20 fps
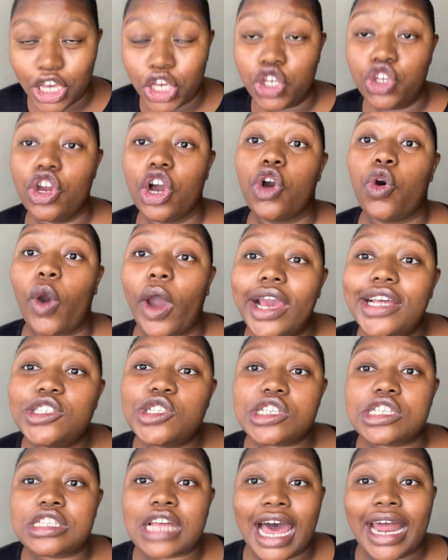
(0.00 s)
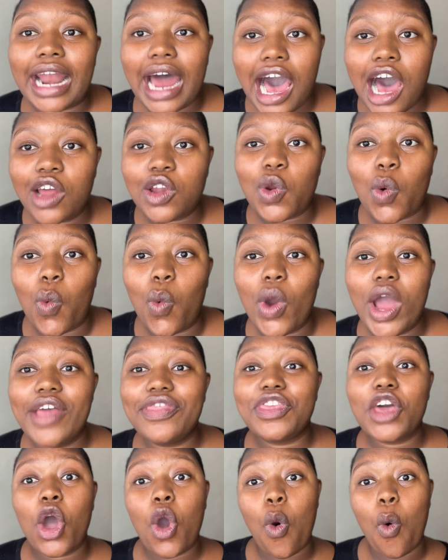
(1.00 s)
you're going to start out
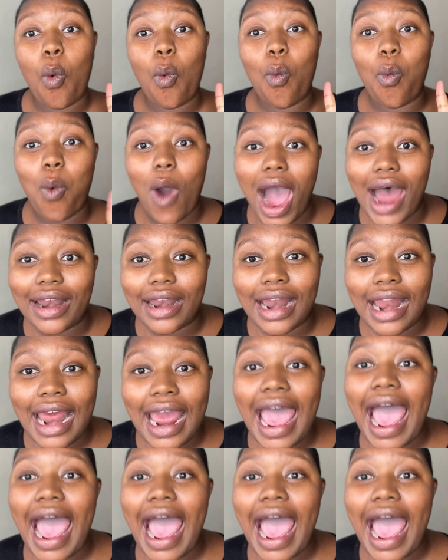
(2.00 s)
with one